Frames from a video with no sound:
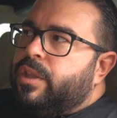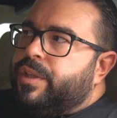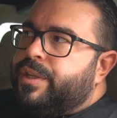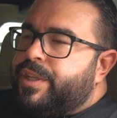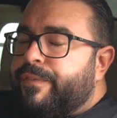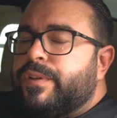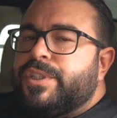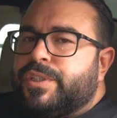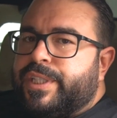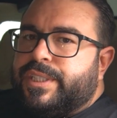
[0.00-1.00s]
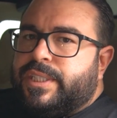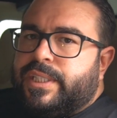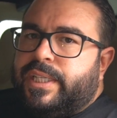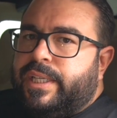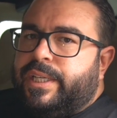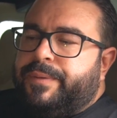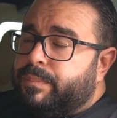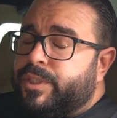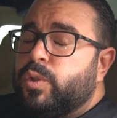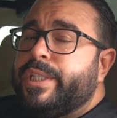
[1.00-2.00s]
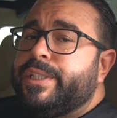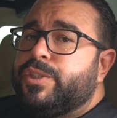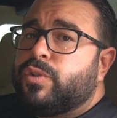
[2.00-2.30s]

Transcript: the difference you're going to see between these